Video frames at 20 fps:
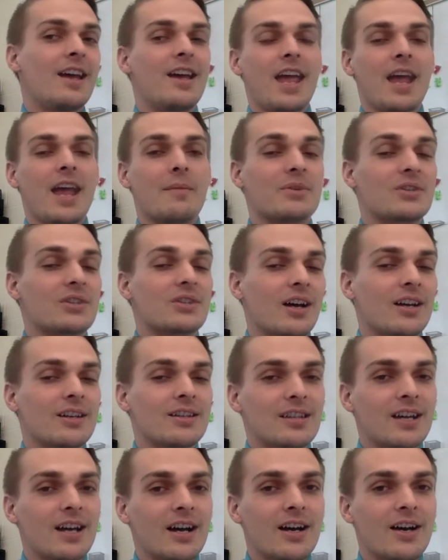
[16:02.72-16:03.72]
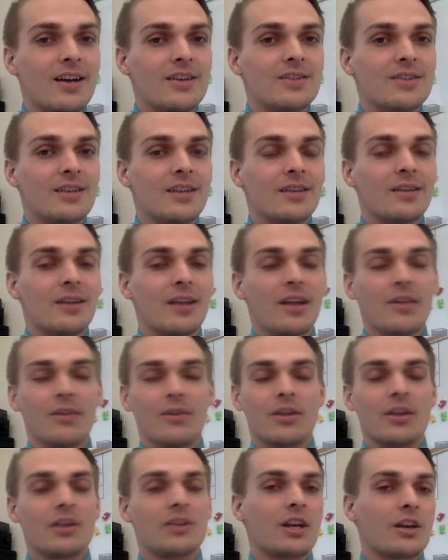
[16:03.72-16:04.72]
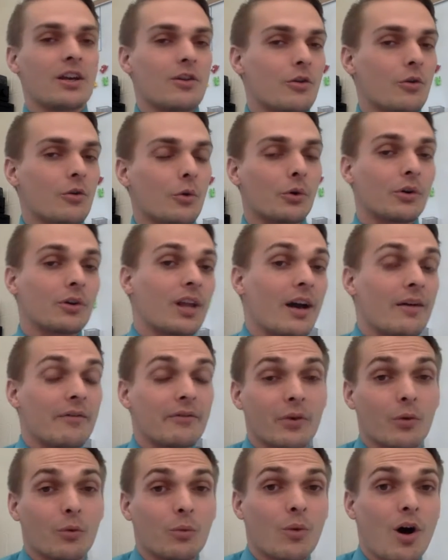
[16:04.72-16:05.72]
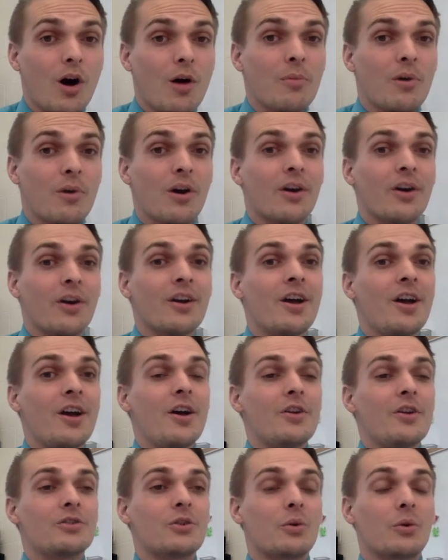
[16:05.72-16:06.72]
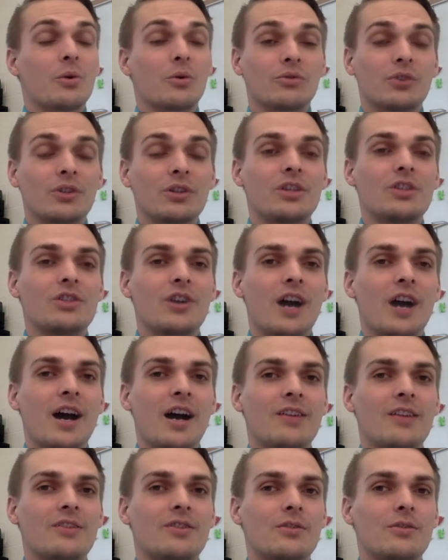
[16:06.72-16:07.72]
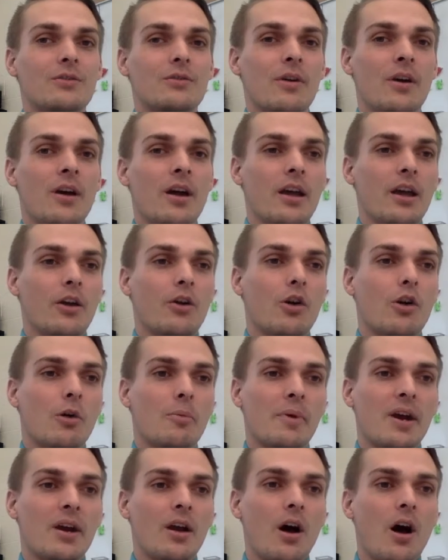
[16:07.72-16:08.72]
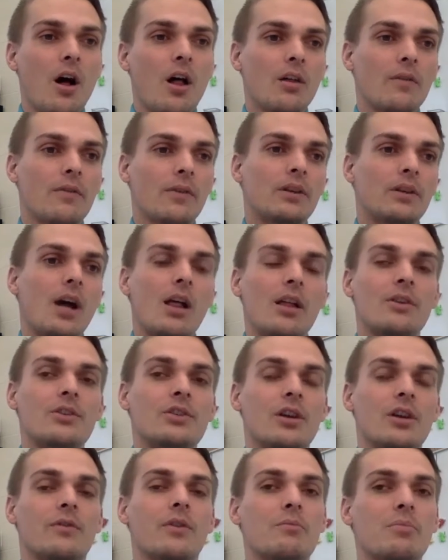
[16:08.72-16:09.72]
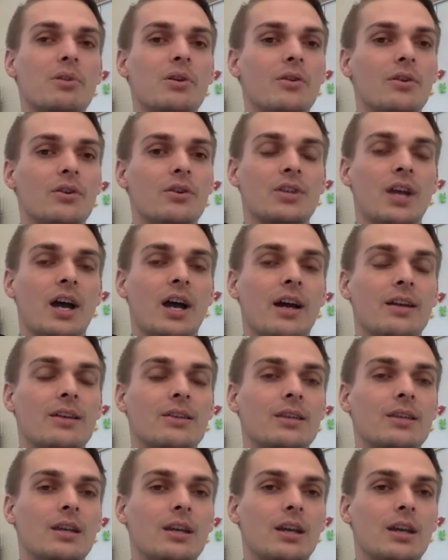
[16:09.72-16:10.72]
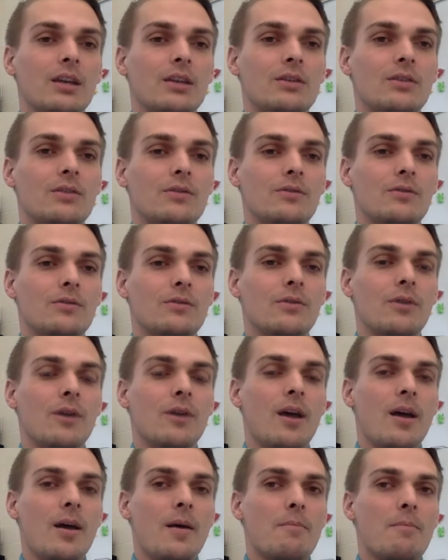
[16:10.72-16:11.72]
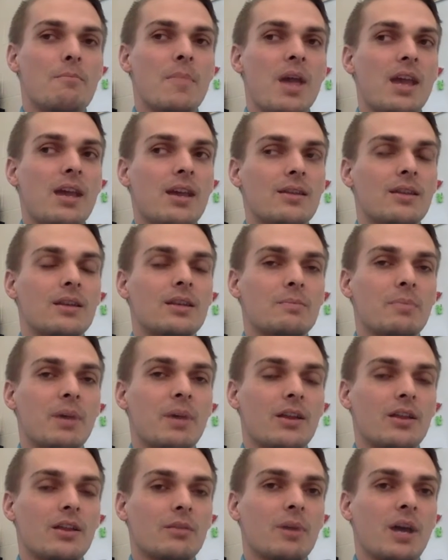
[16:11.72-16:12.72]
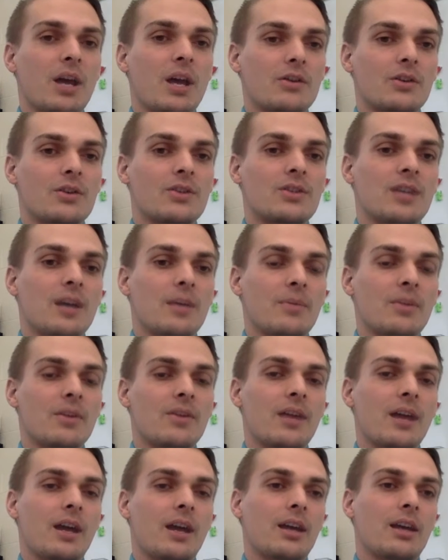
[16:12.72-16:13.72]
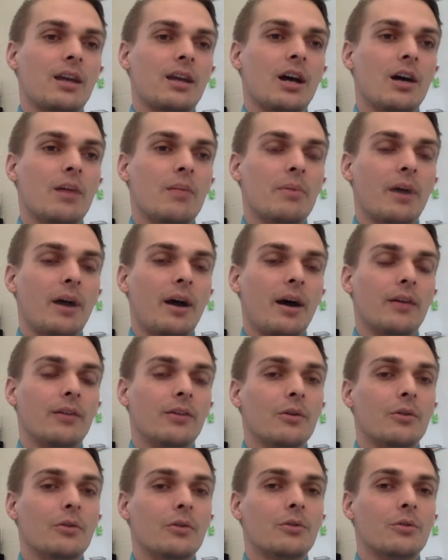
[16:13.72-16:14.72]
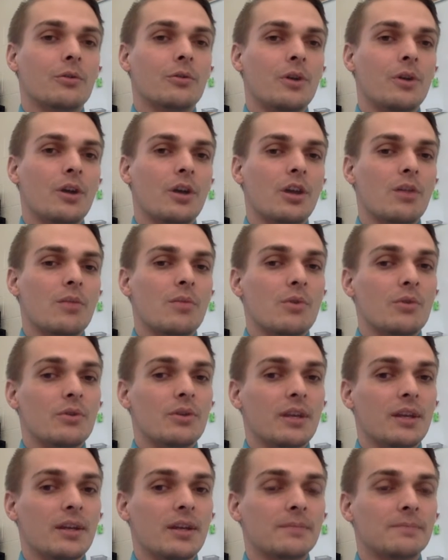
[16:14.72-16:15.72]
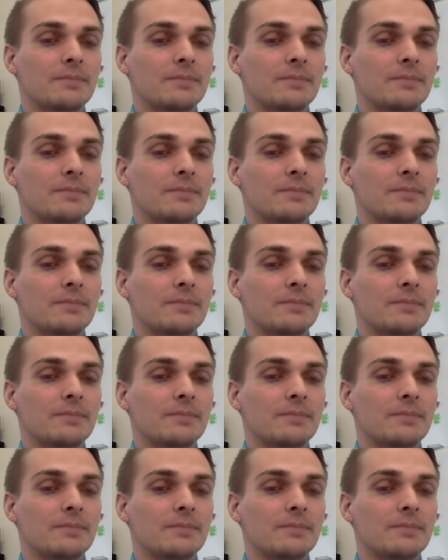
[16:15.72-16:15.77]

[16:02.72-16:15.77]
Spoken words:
Amazon does, and things that you can order online for Walmart. So we're really trying to incorporate all of our knowledge of computer science into making this Panther Pantry something that can help our local community.